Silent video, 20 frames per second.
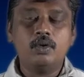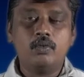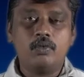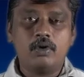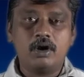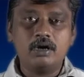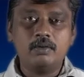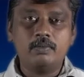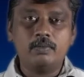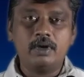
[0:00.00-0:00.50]

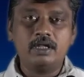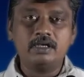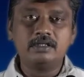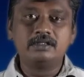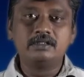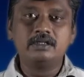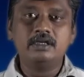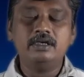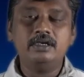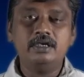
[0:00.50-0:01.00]
1
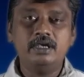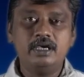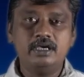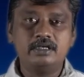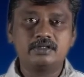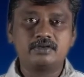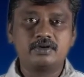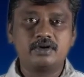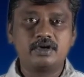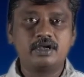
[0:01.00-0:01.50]
plus
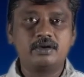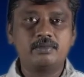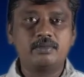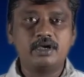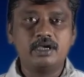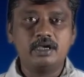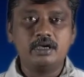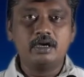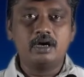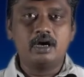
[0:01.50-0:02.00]
A square
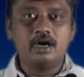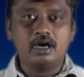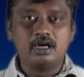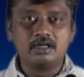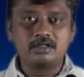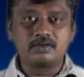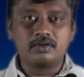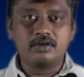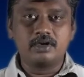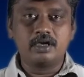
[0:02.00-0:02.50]
by
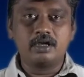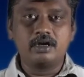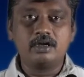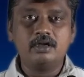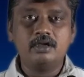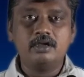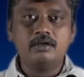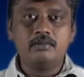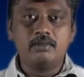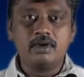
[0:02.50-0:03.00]
R square
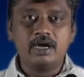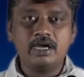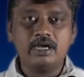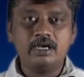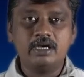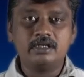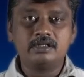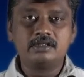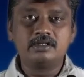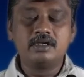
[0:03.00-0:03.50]

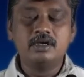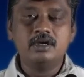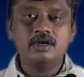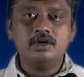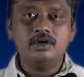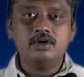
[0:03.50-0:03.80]
minus